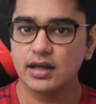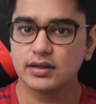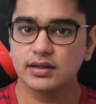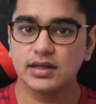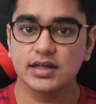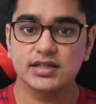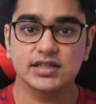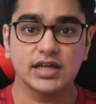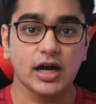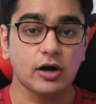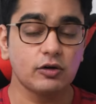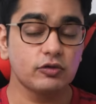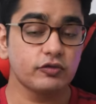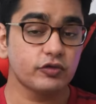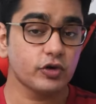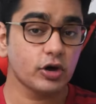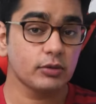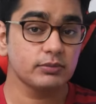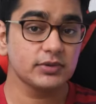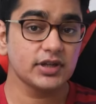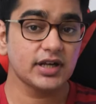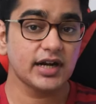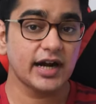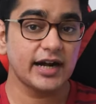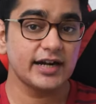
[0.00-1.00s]
the sound
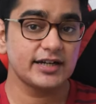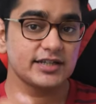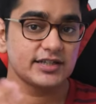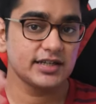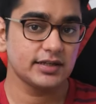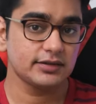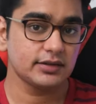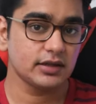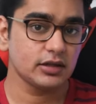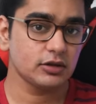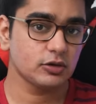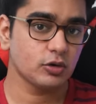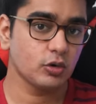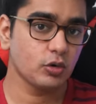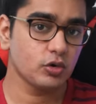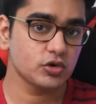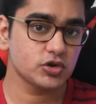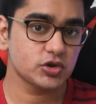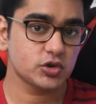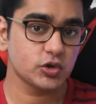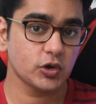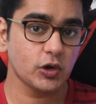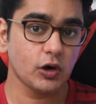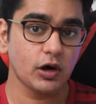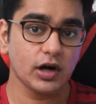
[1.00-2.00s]
from the right channel
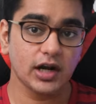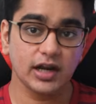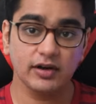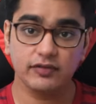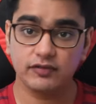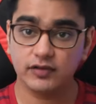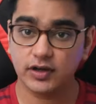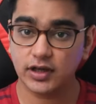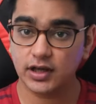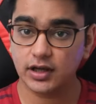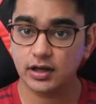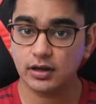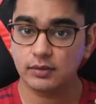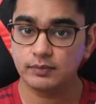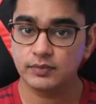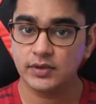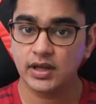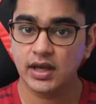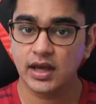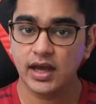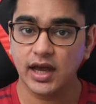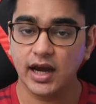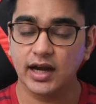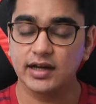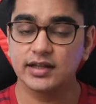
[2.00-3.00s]
goes to your left ear
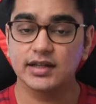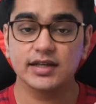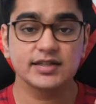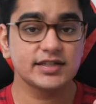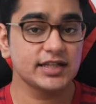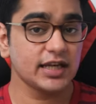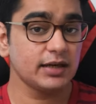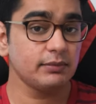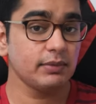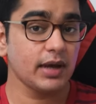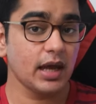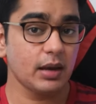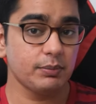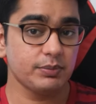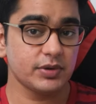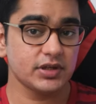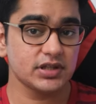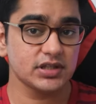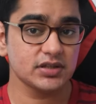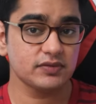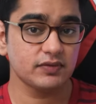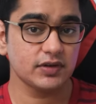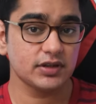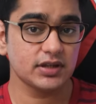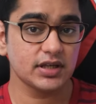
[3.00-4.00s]
and the same
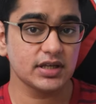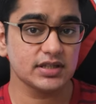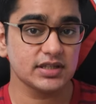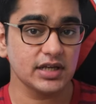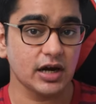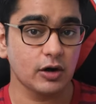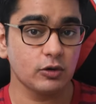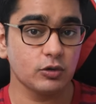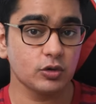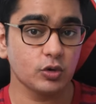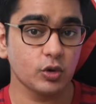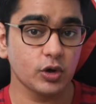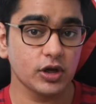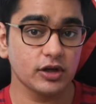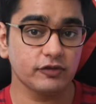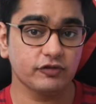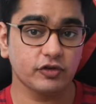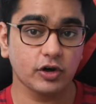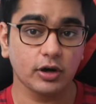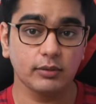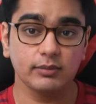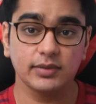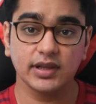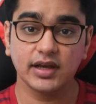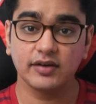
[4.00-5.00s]
happens with the sound going
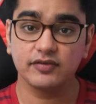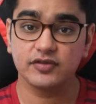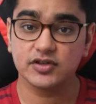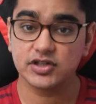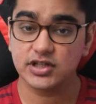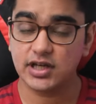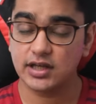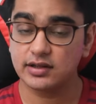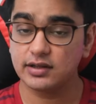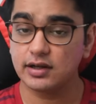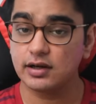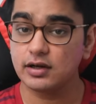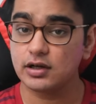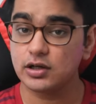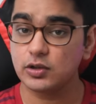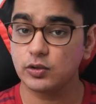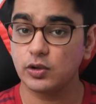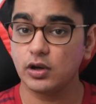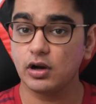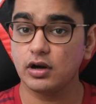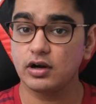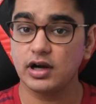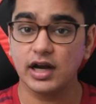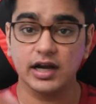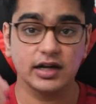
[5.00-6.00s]
from left channel to
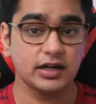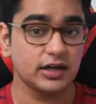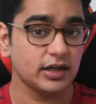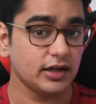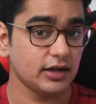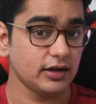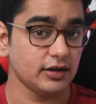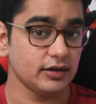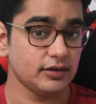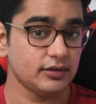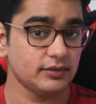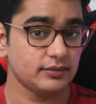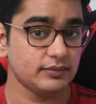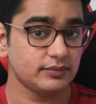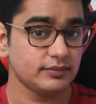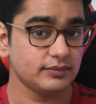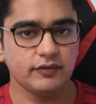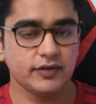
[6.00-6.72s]
your right ear.